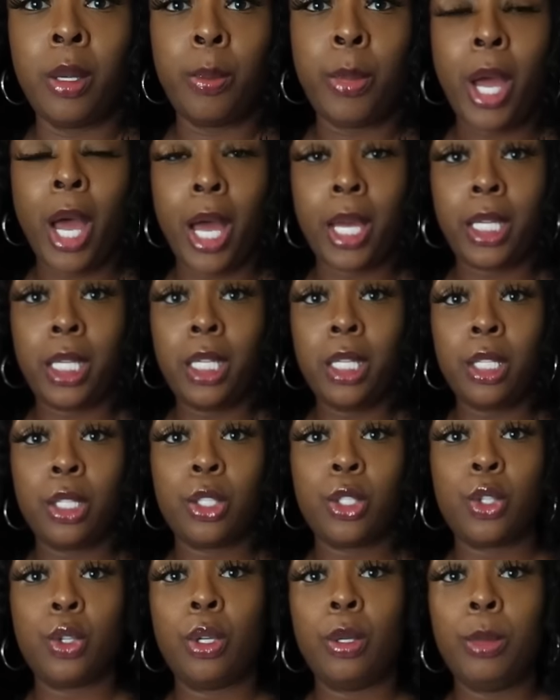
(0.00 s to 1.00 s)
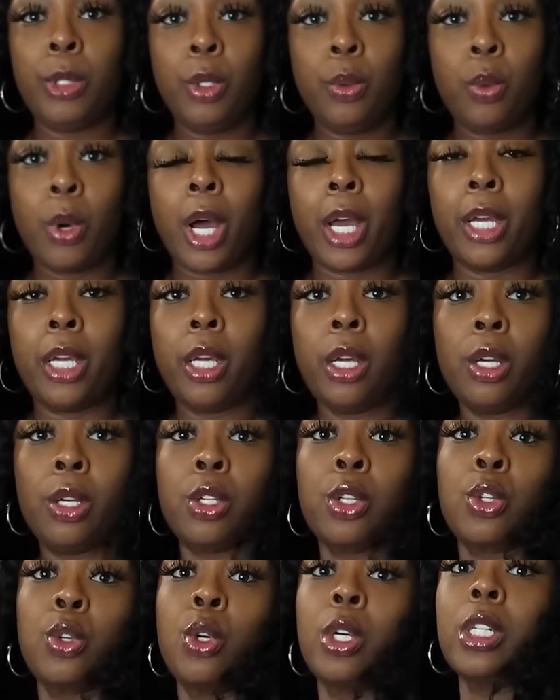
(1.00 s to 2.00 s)
Pocket, trimmed in white.
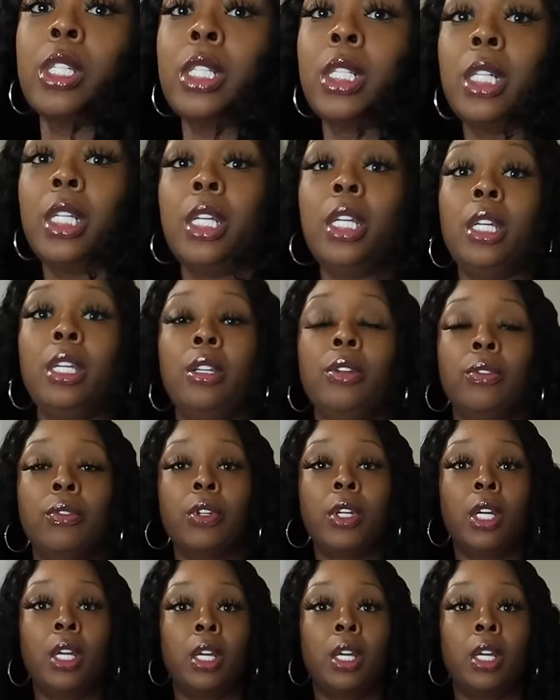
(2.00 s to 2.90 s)
Short sleeve.